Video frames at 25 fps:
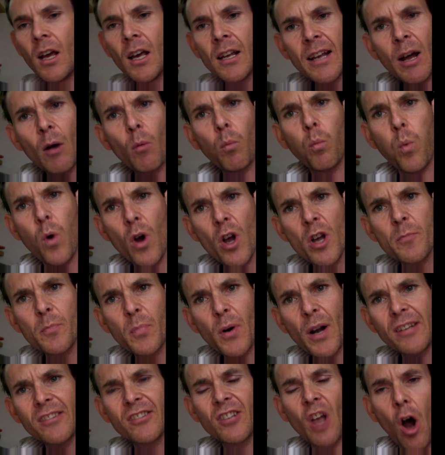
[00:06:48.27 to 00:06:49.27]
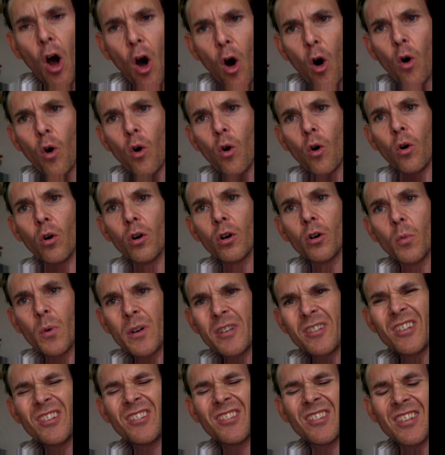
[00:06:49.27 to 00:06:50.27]
Now, WordPress.org,
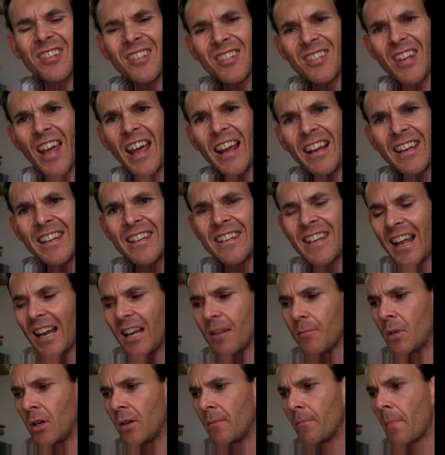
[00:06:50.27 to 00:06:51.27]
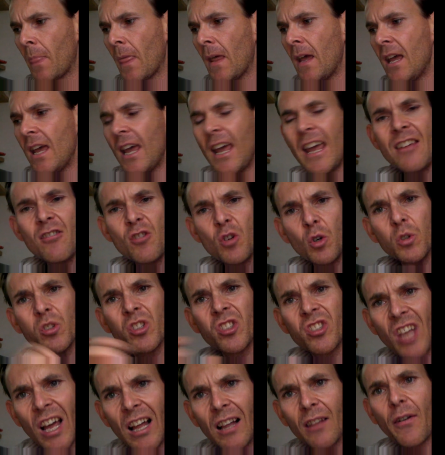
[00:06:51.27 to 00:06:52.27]
which is the second element, is your
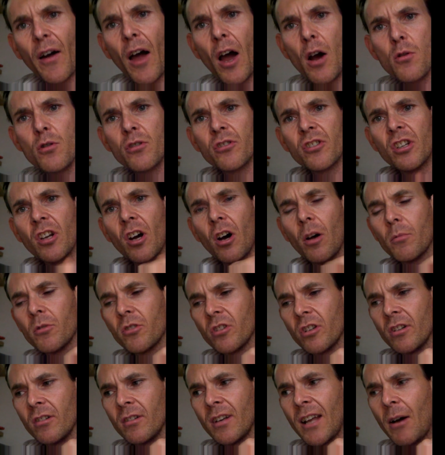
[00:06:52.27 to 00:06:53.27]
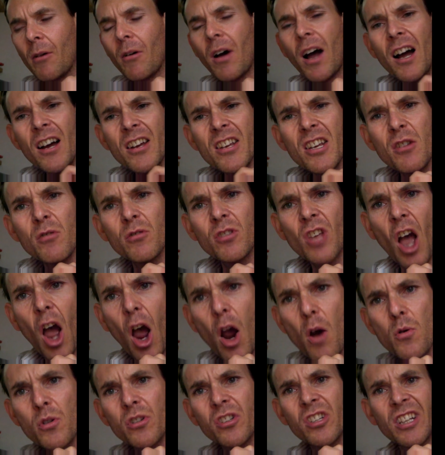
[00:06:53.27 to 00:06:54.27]
self-hosted option. Now, I use
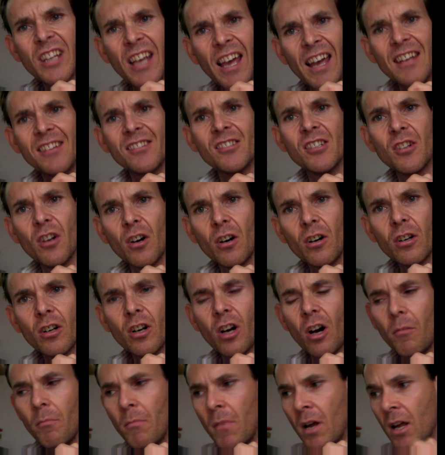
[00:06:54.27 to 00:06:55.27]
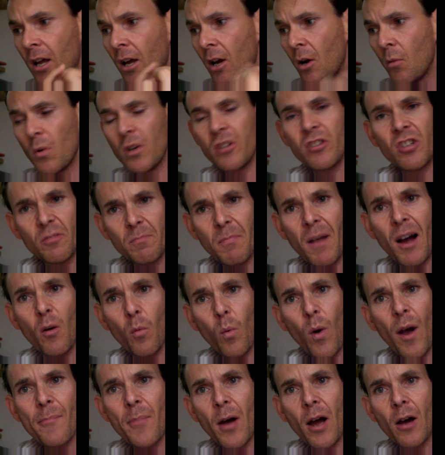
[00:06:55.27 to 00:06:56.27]
HostGator.com, which is my
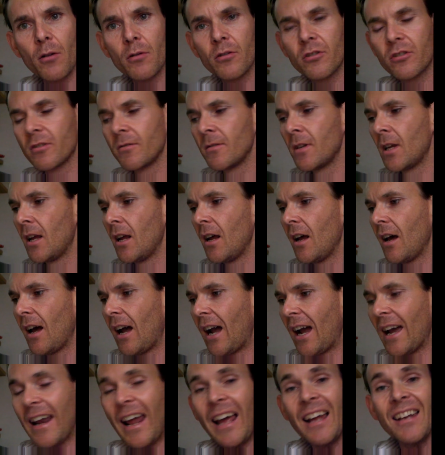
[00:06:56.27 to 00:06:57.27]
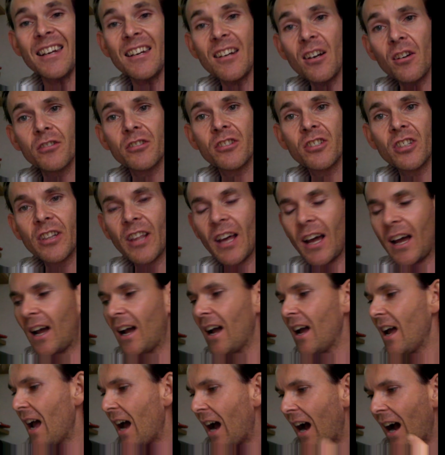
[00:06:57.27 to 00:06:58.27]
web host. And added on to
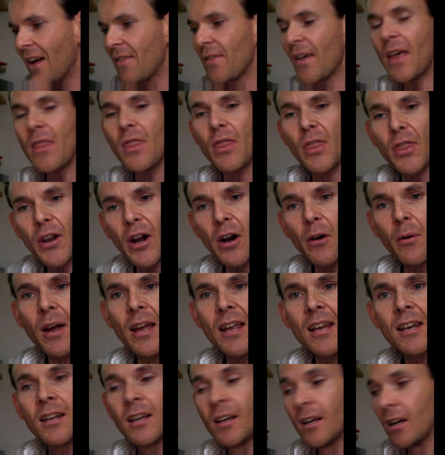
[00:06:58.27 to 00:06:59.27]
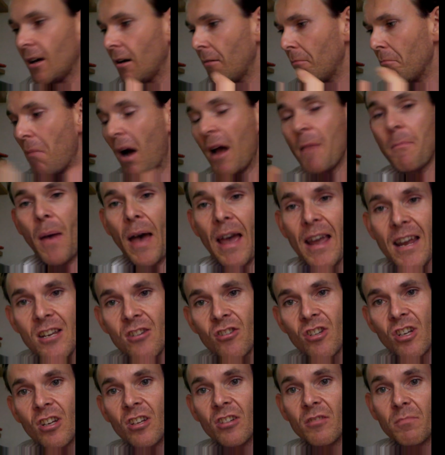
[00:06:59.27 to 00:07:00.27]
that, I then throw in my
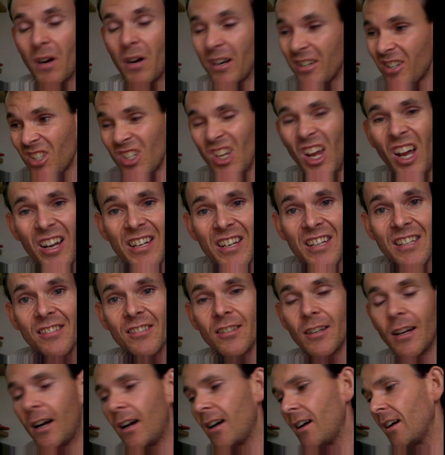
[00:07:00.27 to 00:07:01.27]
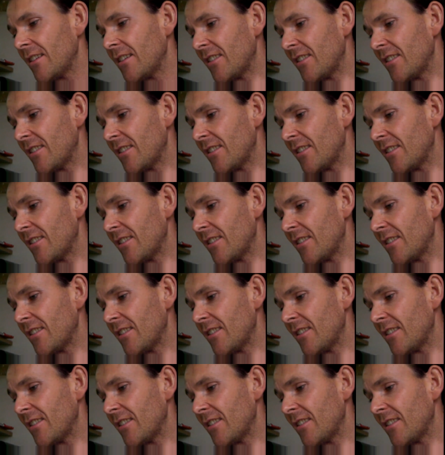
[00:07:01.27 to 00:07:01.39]
pages, my site, I